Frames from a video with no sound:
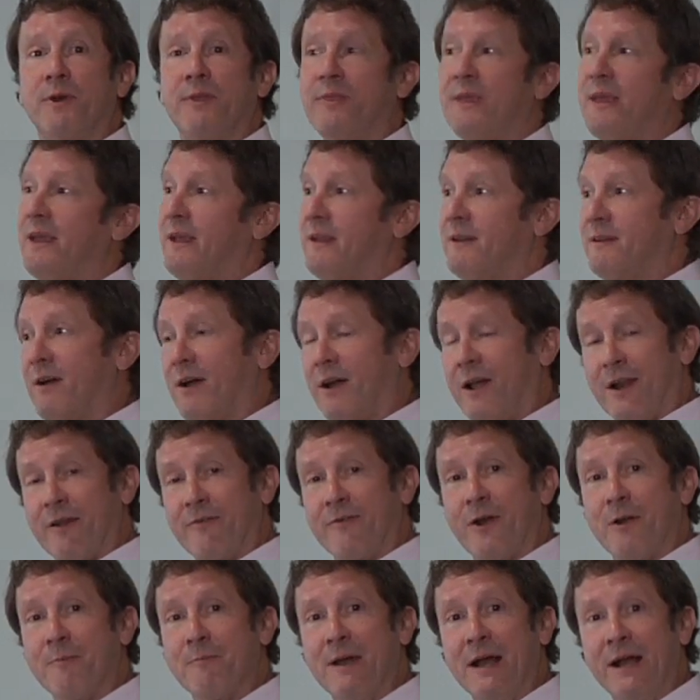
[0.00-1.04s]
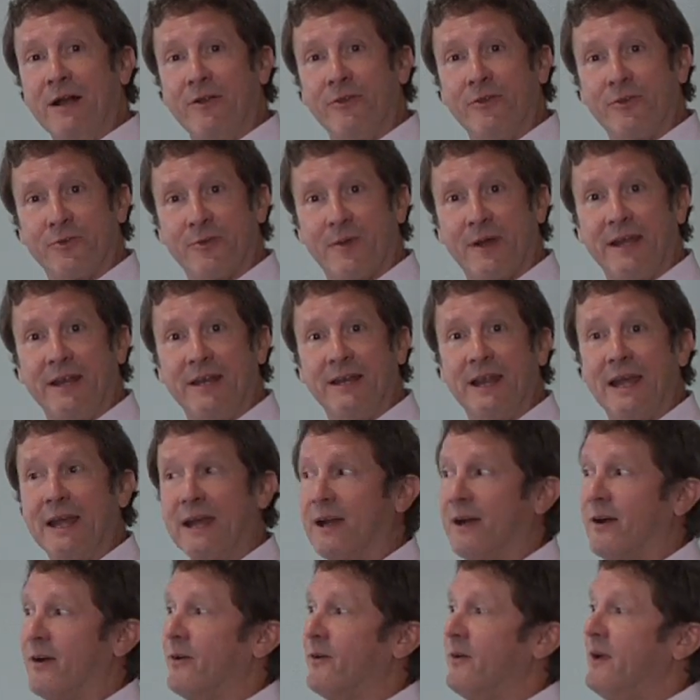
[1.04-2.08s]
within all of our mouths right
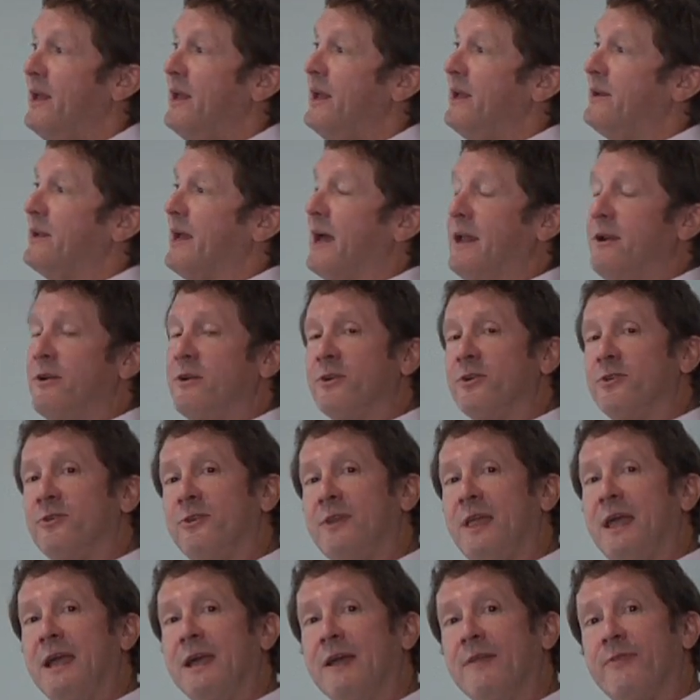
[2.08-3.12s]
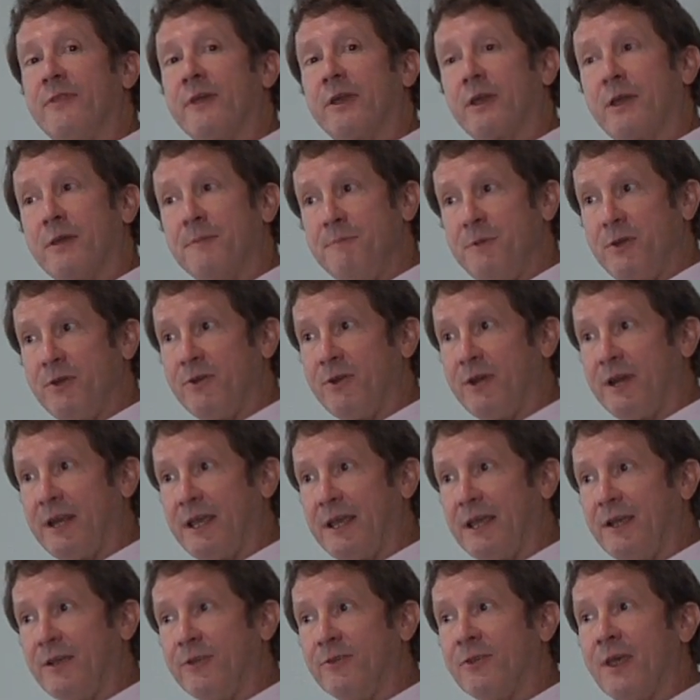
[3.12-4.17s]
now to understand the
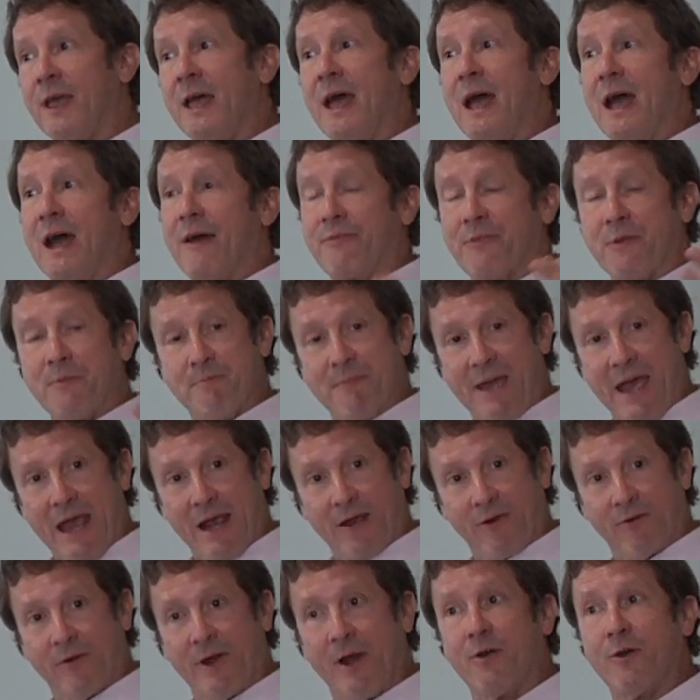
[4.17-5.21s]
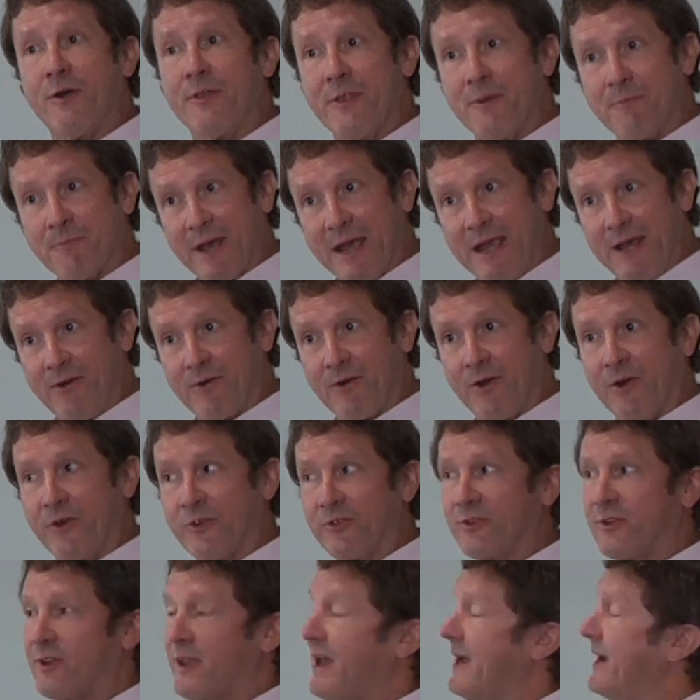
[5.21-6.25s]
communities at the macro and the micro
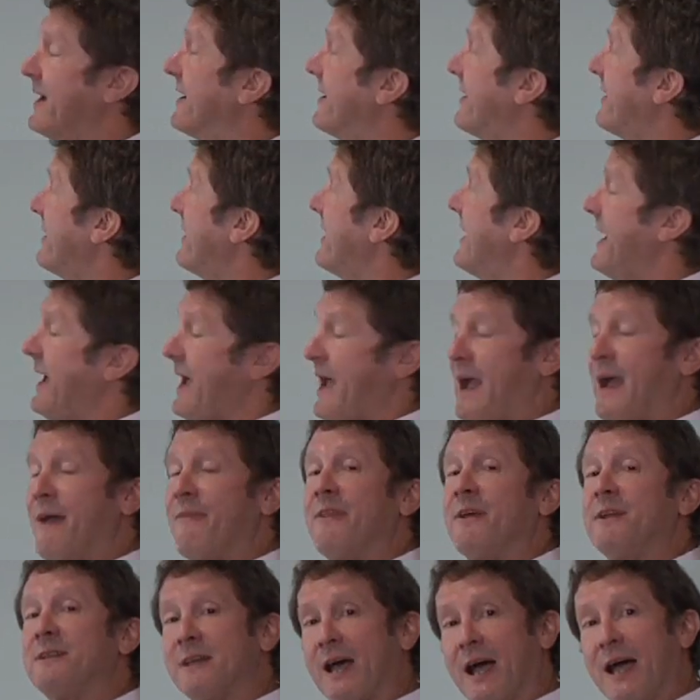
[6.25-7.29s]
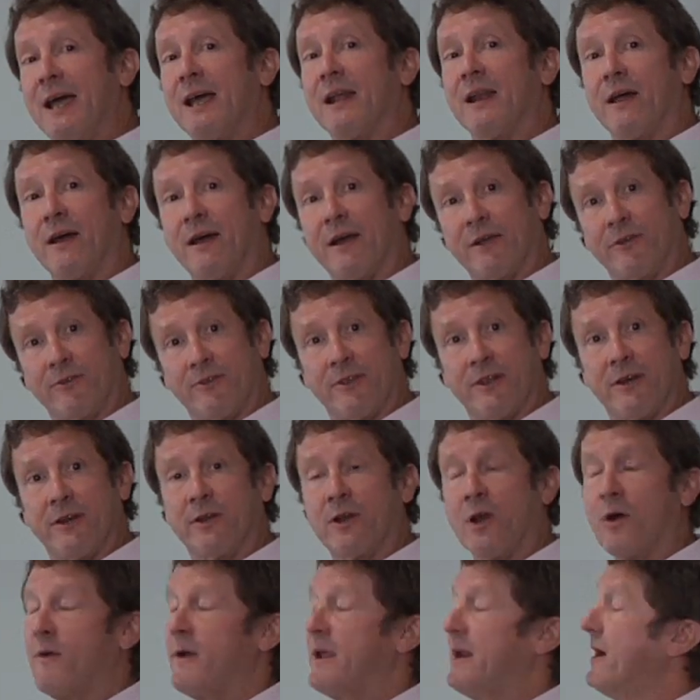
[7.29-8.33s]
scale and the dialogues that are
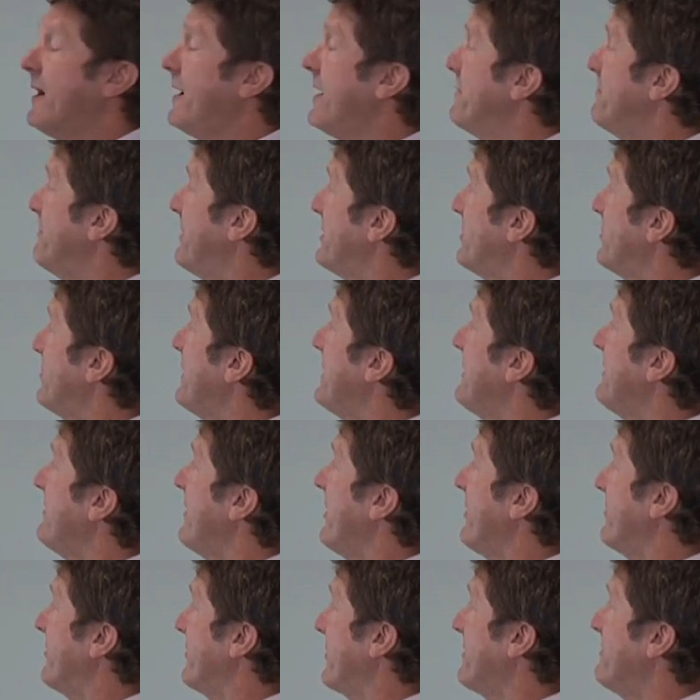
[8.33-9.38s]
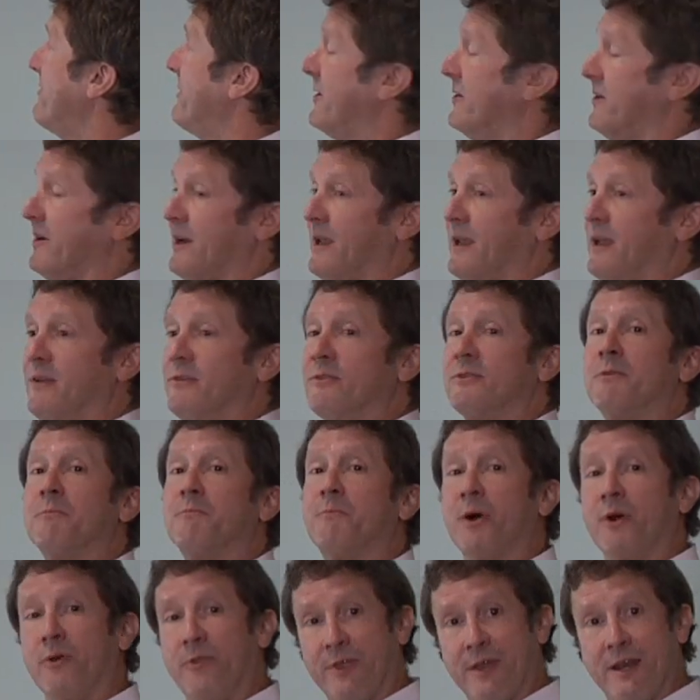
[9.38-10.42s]
going on between those communities,
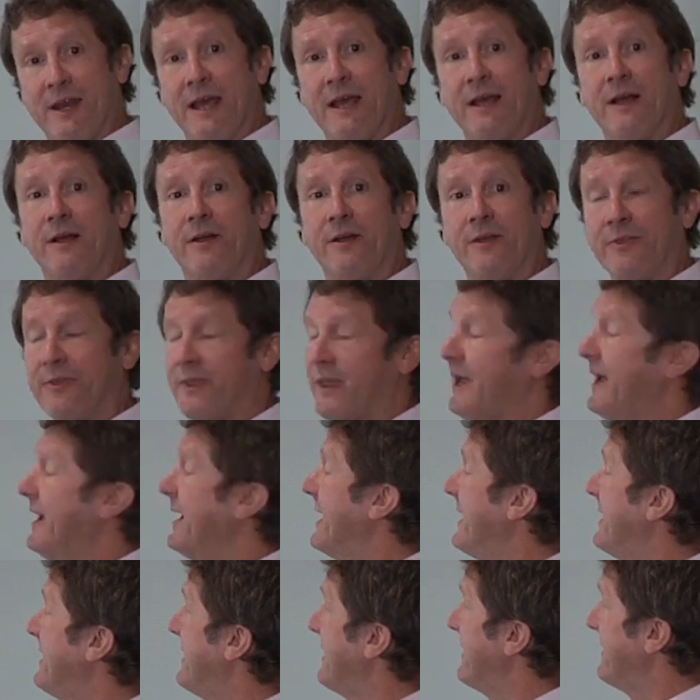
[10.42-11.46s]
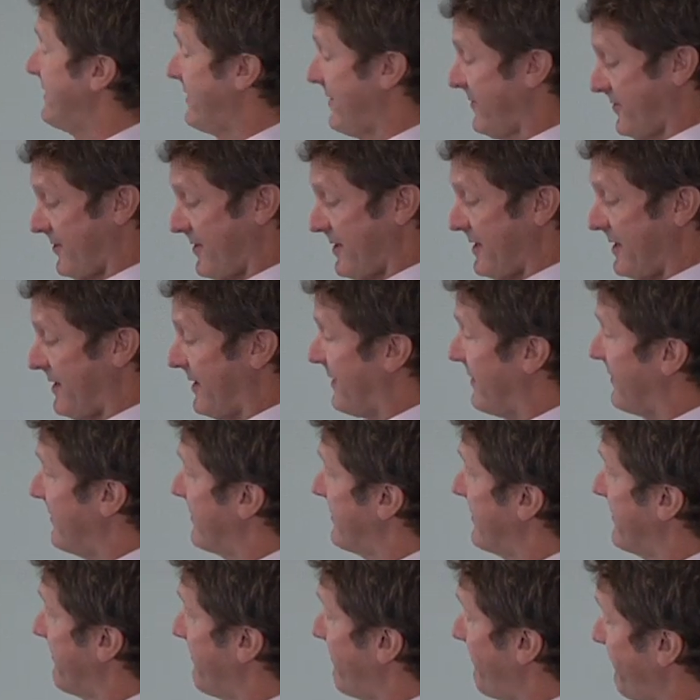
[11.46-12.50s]
both in health and in
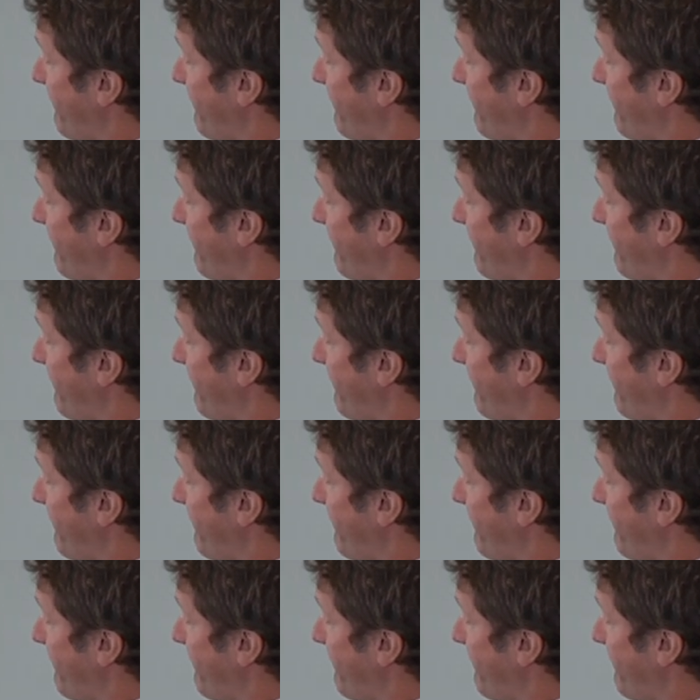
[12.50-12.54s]
disease.